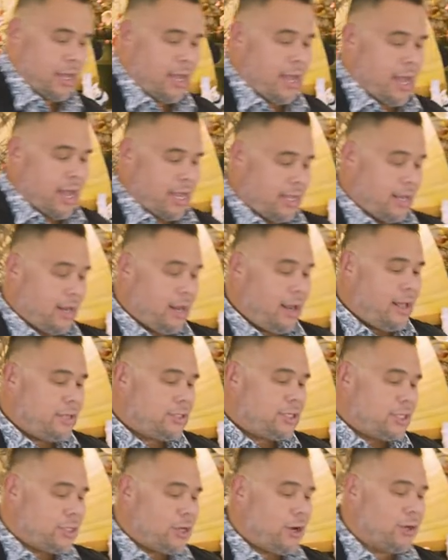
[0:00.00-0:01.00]
And you learn
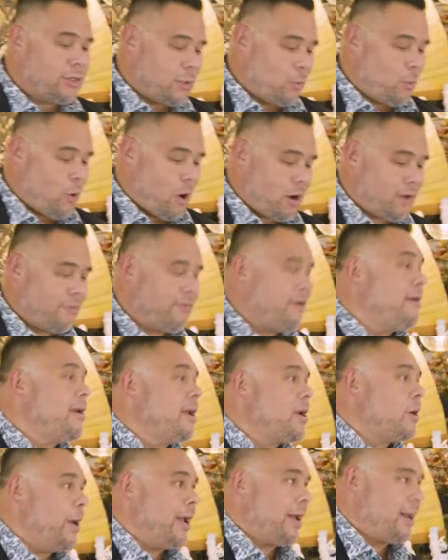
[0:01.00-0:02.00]
to toss a wok very
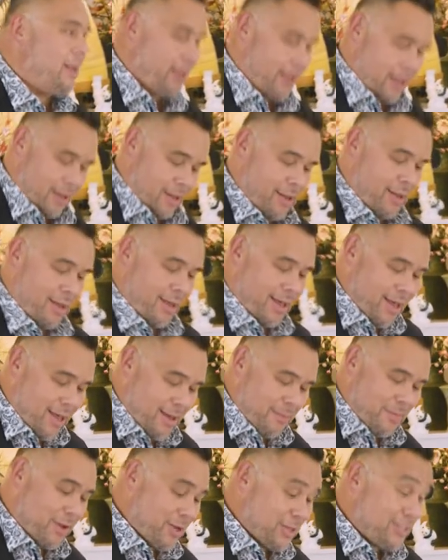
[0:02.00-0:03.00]
quickly
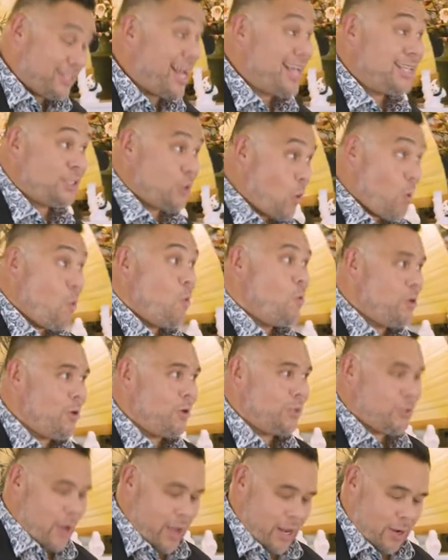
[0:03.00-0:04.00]
because that's all you're
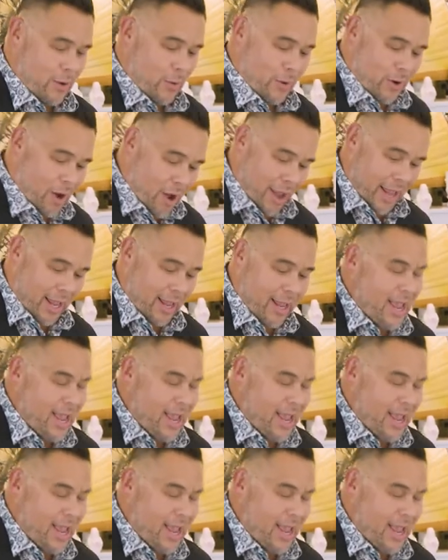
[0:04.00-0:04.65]
doing all night.